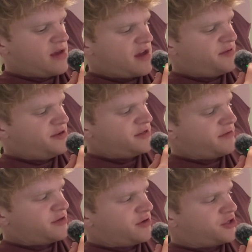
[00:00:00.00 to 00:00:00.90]
I've been using
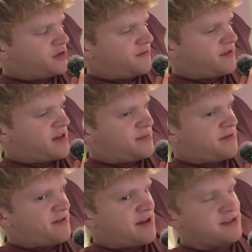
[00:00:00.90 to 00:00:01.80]
reduction on
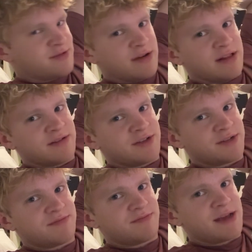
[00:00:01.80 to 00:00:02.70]
5x5 as well and just
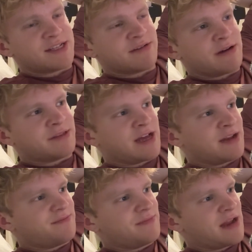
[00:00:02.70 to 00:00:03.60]
messing around with that,
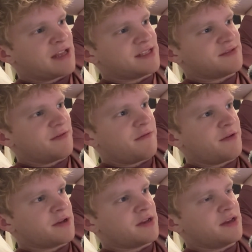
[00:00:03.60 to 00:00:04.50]
and it's
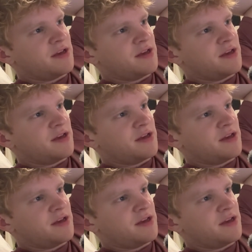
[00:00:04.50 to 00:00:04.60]
fun.